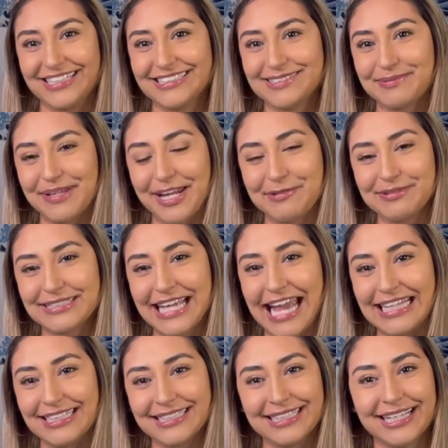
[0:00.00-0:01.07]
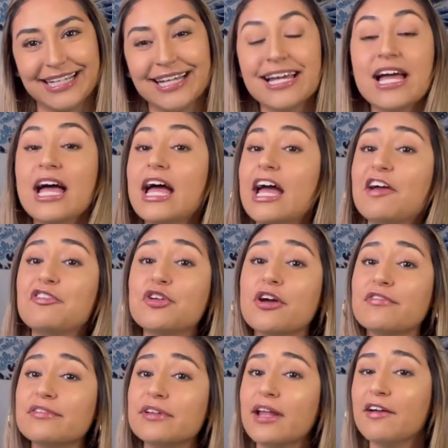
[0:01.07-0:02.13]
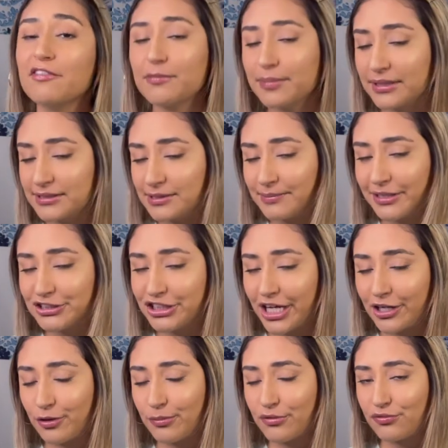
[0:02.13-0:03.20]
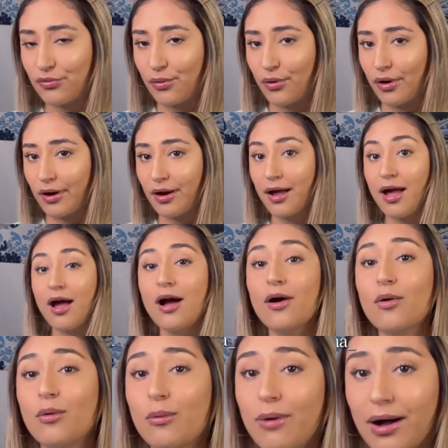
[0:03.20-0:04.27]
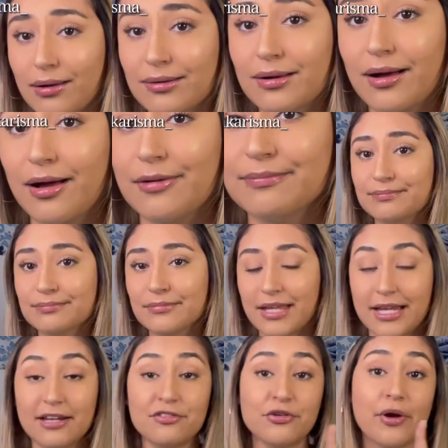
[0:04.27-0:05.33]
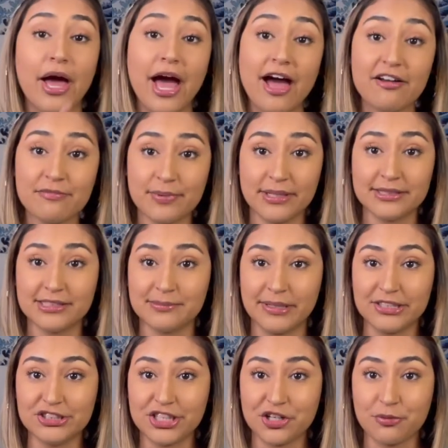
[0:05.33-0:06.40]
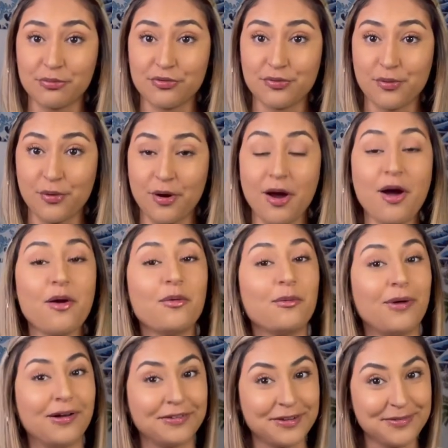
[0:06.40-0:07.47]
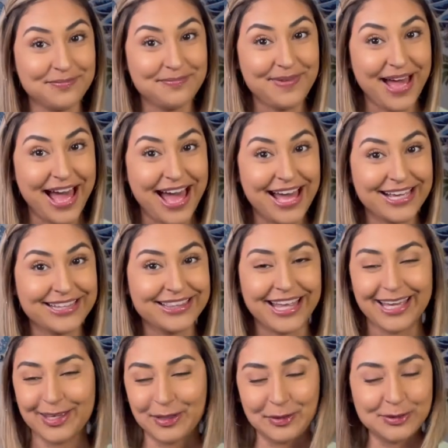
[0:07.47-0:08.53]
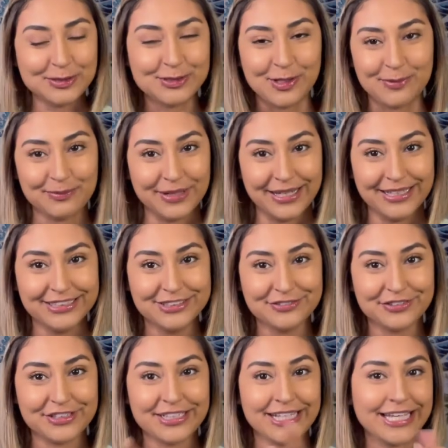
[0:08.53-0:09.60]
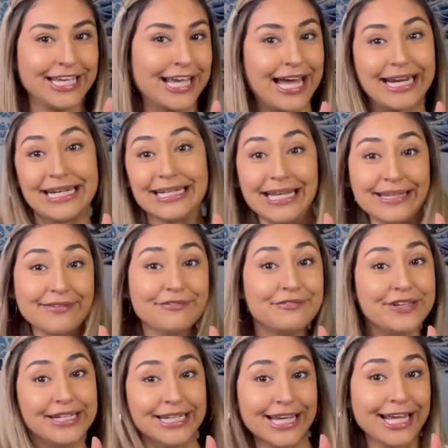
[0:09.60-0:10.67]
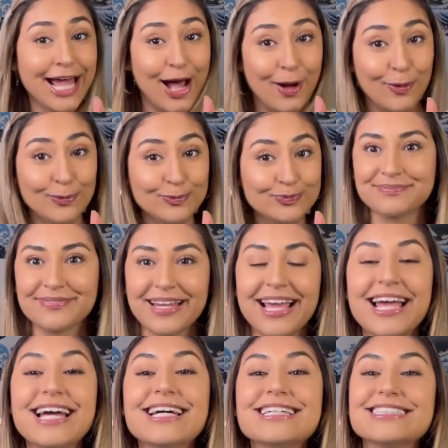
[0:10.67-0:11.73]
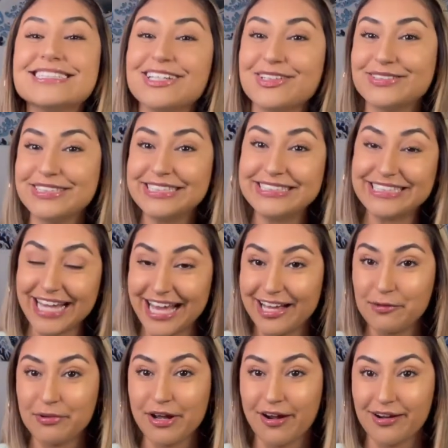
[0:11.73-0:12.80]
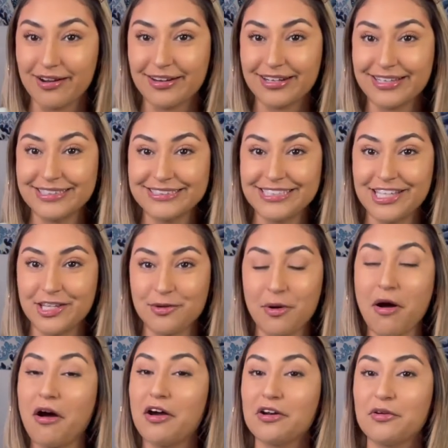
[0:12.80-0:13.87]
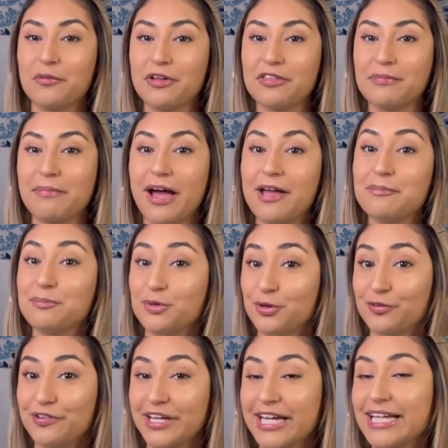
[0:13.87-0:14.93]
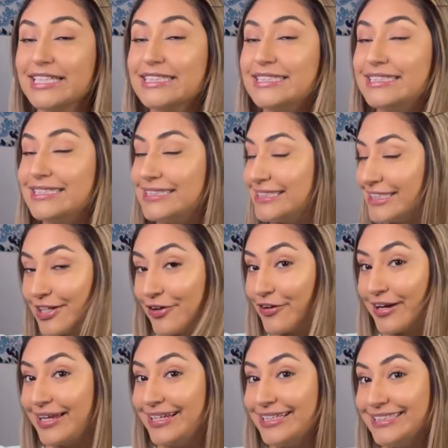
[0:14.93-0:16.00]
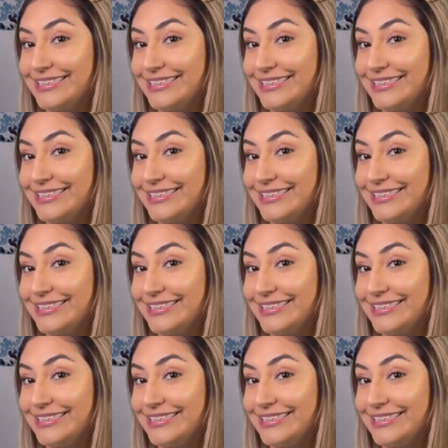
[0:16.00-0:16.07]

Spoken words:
my name is Kayla. If you have never been to my channel before, welcome. And if you have been to my channel before, welcome back. Thank you so much for clicking on another video. So today we are going to continue on with my moving series